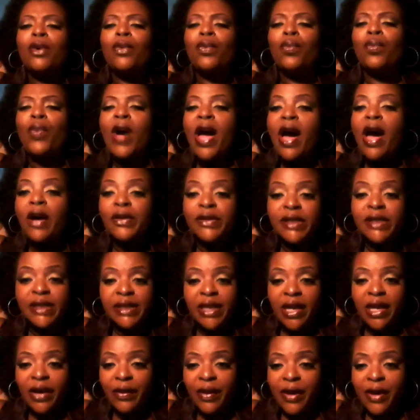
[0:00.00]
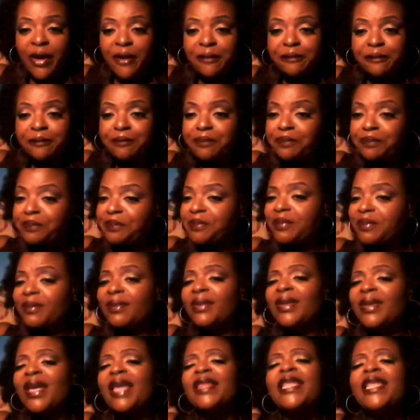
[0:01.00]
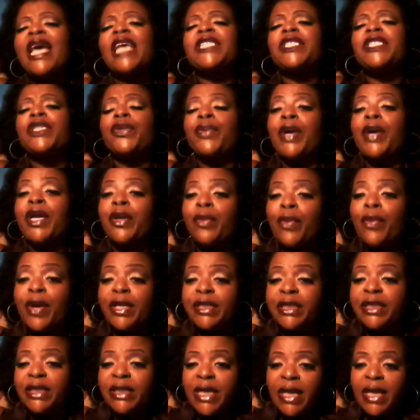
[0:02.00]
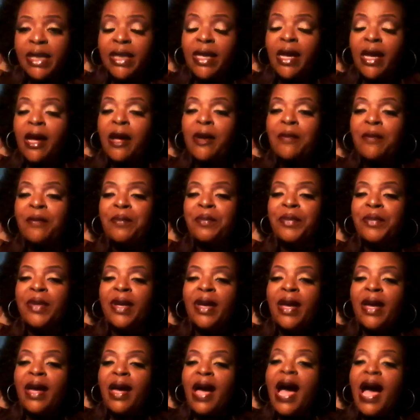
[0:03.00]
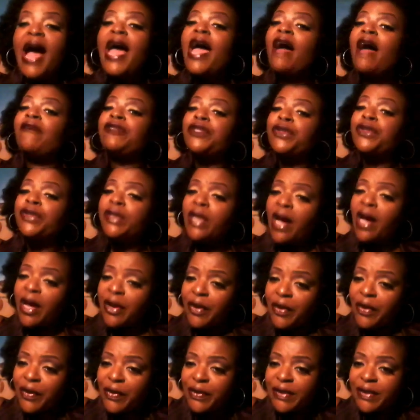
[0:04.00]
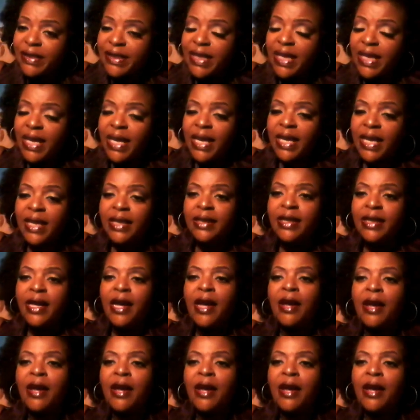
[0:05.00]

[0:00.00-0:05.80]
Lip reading: Wow, Sarah, that's a great question. I have 2 daughters, and